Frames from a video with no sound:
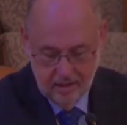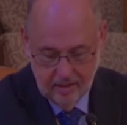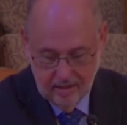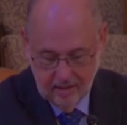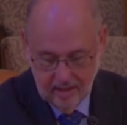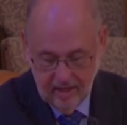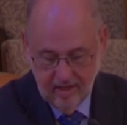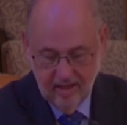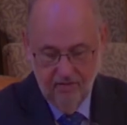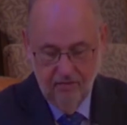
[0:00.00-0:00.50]
I
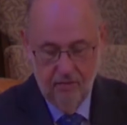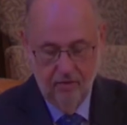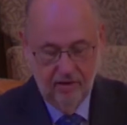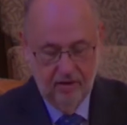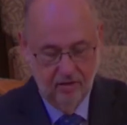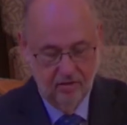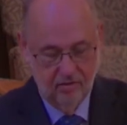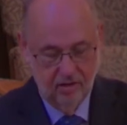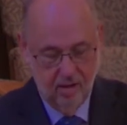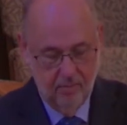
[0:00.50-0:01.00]
love what
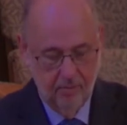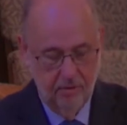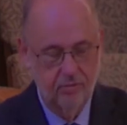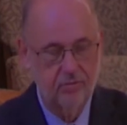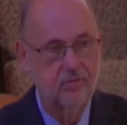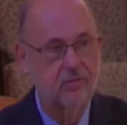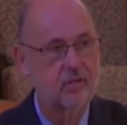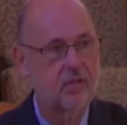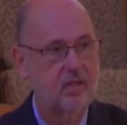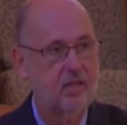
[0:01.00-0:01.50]
is almost
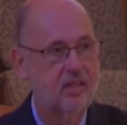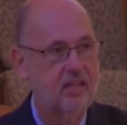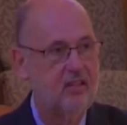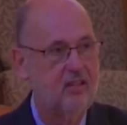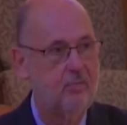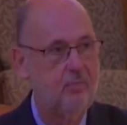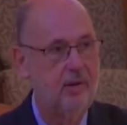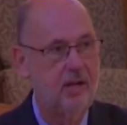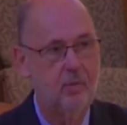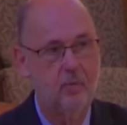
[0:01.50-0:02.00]
the
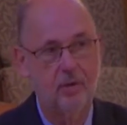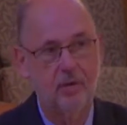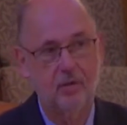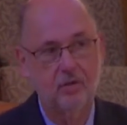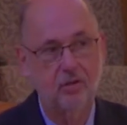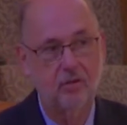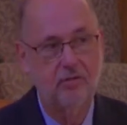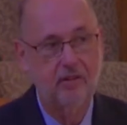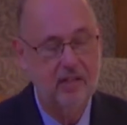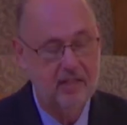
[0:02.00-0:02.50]
ubiquitous
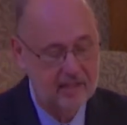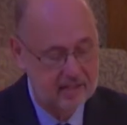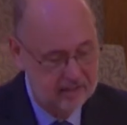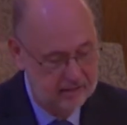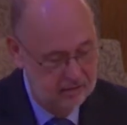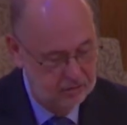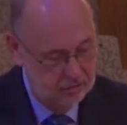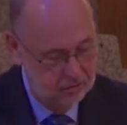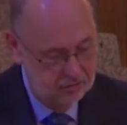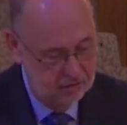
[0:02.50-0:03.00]
greeting in
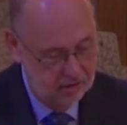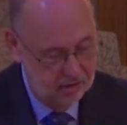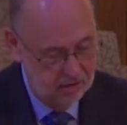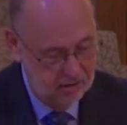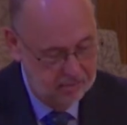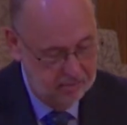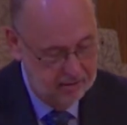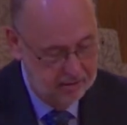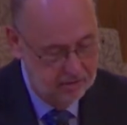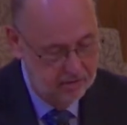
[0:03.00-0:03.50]
Israel
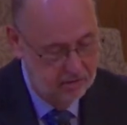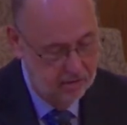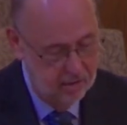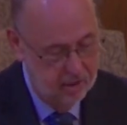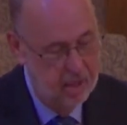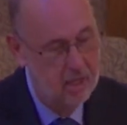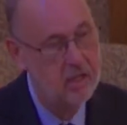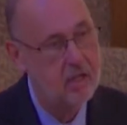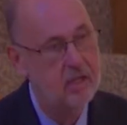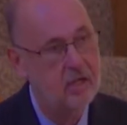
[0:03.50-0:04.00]
among,
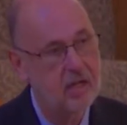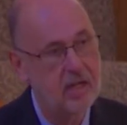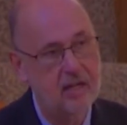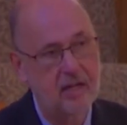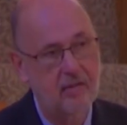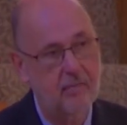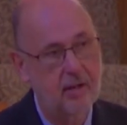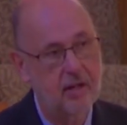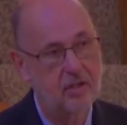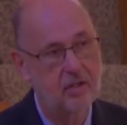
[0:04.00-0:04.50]
and
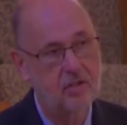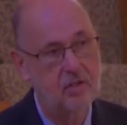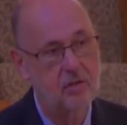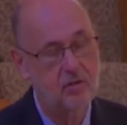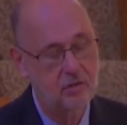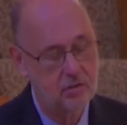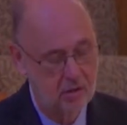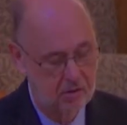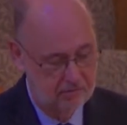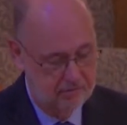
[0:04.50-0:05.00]
among Jews
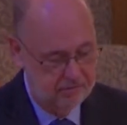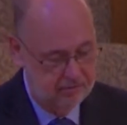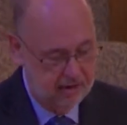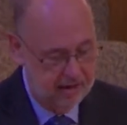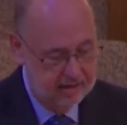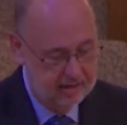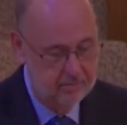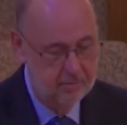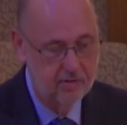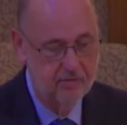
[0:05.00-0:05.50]
on
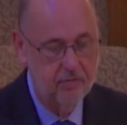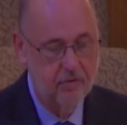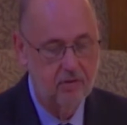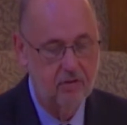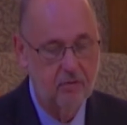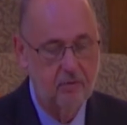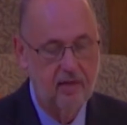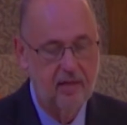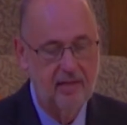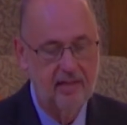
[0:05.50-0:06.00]
Friday before the
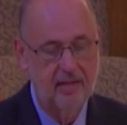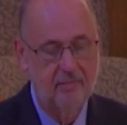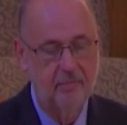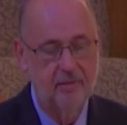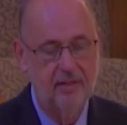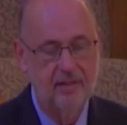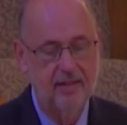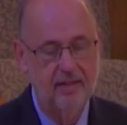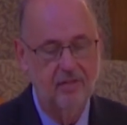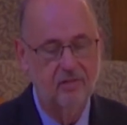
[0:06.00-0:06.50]
weekend
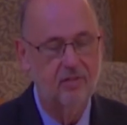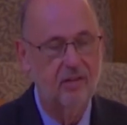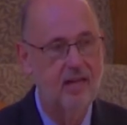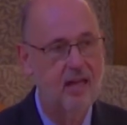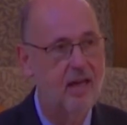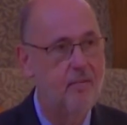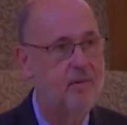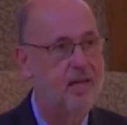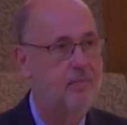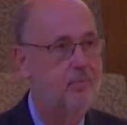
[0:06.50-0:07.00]
begins.
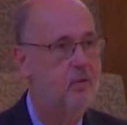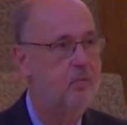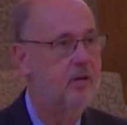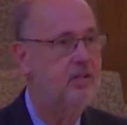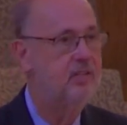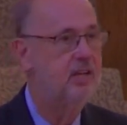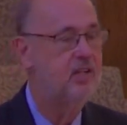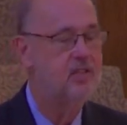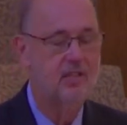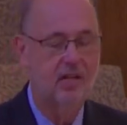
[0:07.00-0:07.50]
People wish
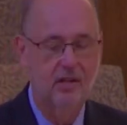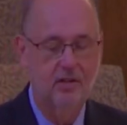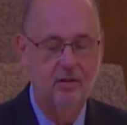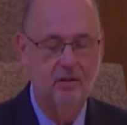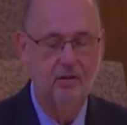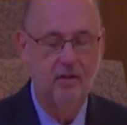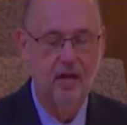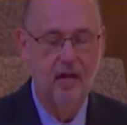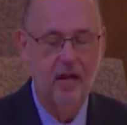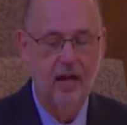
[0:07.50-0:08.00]
each other
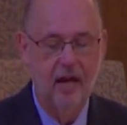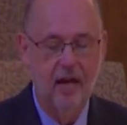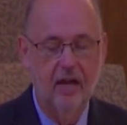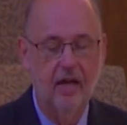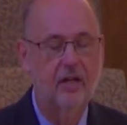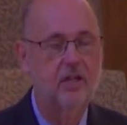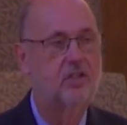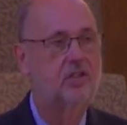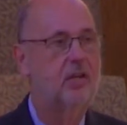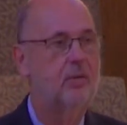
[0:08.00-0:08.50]
a
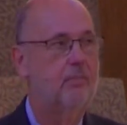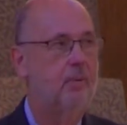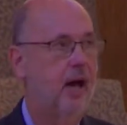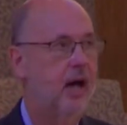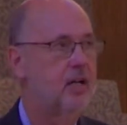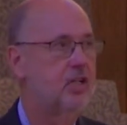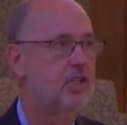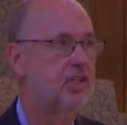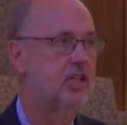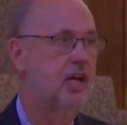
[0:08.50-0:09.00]
Shabbat
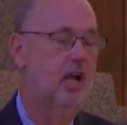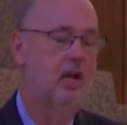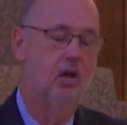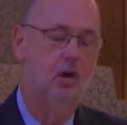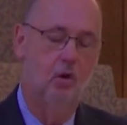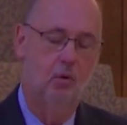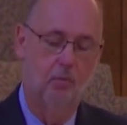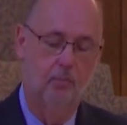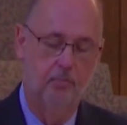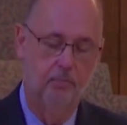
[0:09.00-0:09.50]
Shalom,